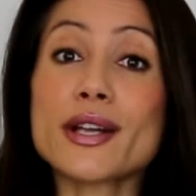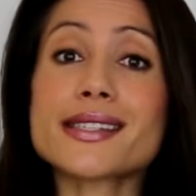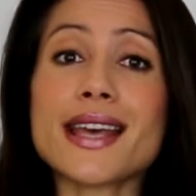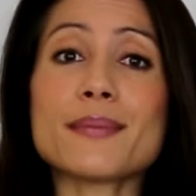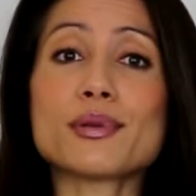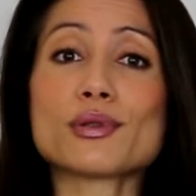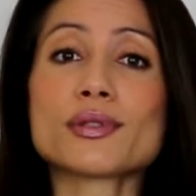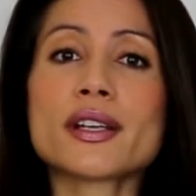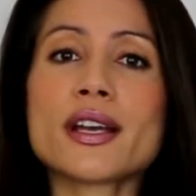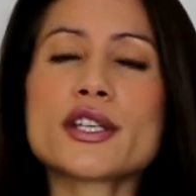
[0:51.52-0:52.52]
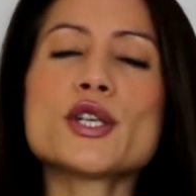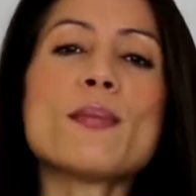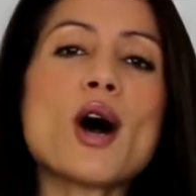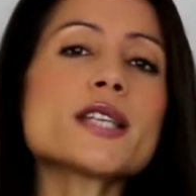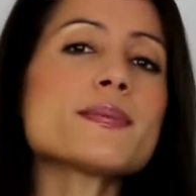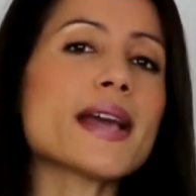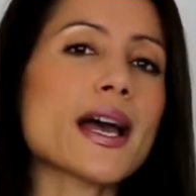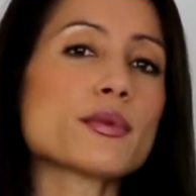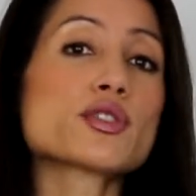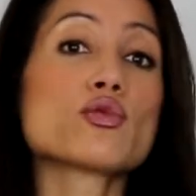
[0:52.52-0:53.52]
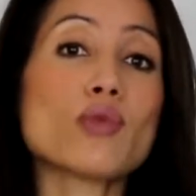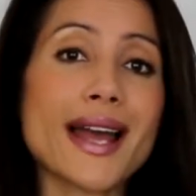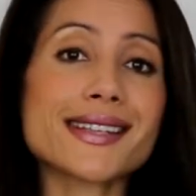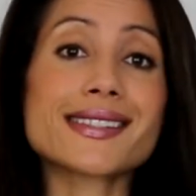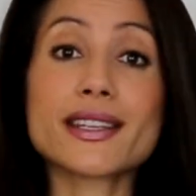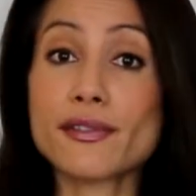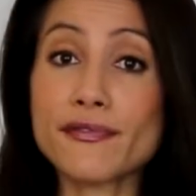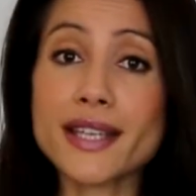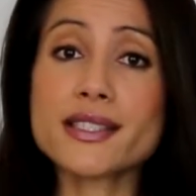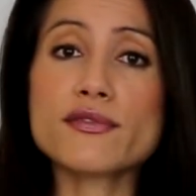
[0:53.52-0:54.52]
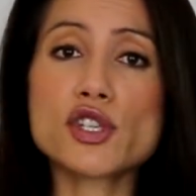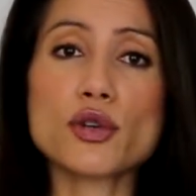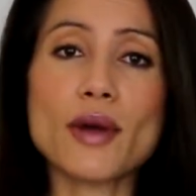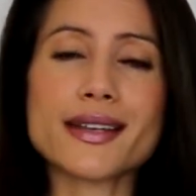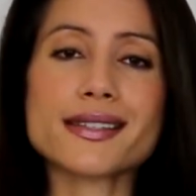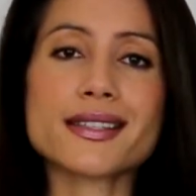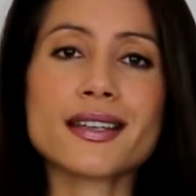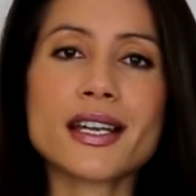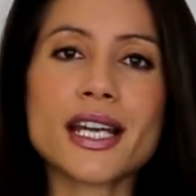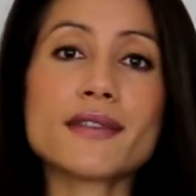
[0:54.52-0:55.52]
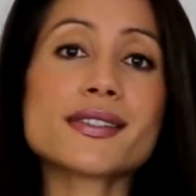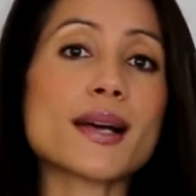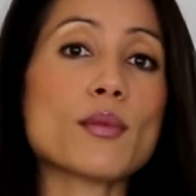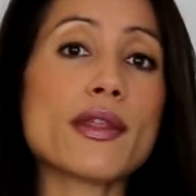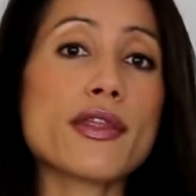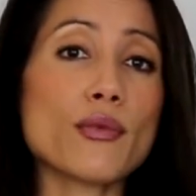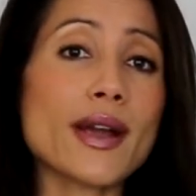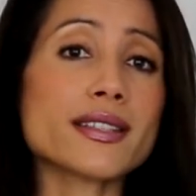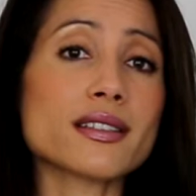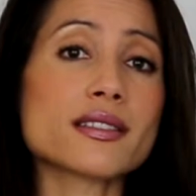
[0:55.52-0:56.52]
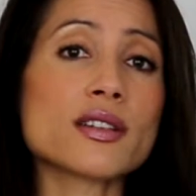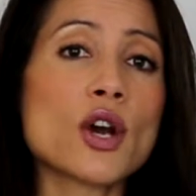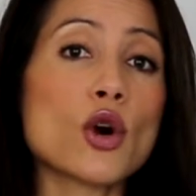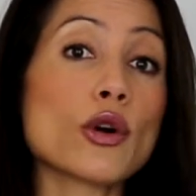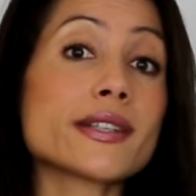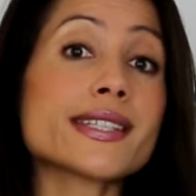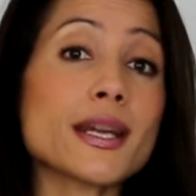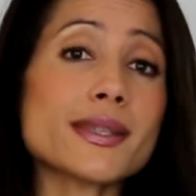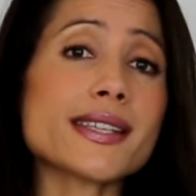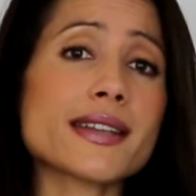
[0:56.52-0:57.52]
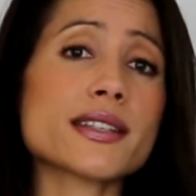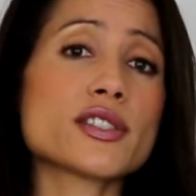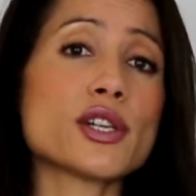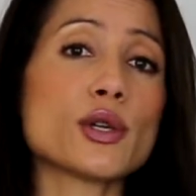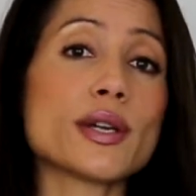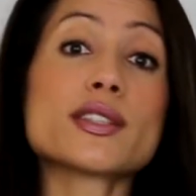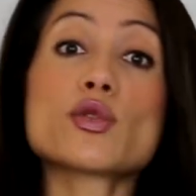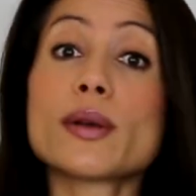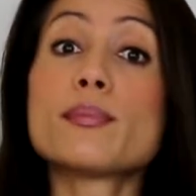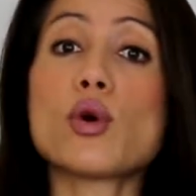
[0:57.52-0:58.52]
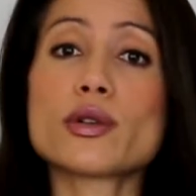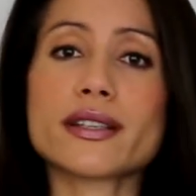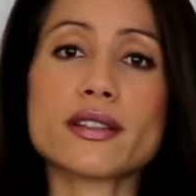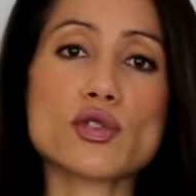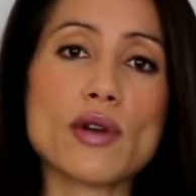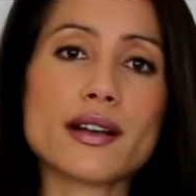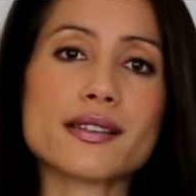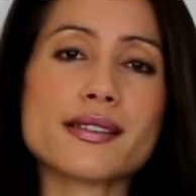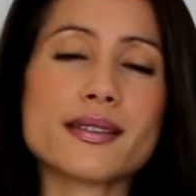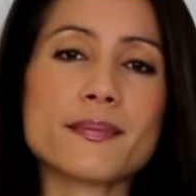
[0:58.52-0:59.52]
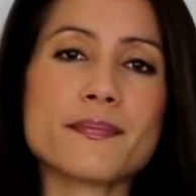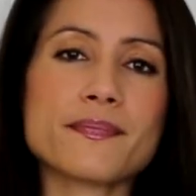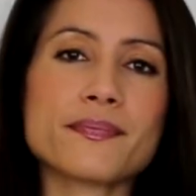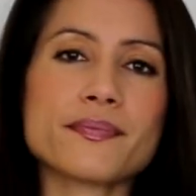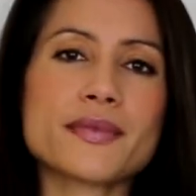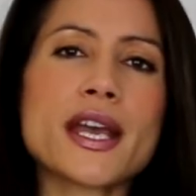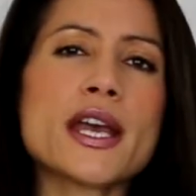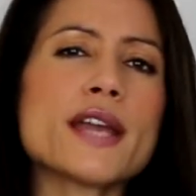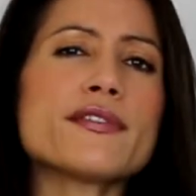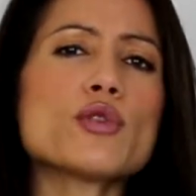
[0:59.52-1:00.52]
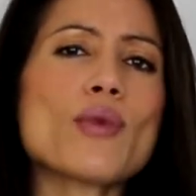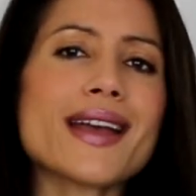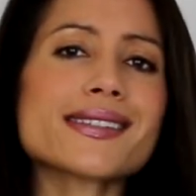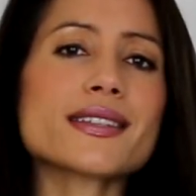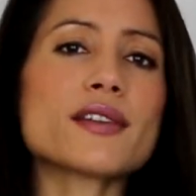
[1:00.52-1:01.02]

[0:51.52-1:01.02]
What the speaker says: example, you might be able to raise the defence of duress if someone threatened or intimidated you into importing the drugs. If you raise a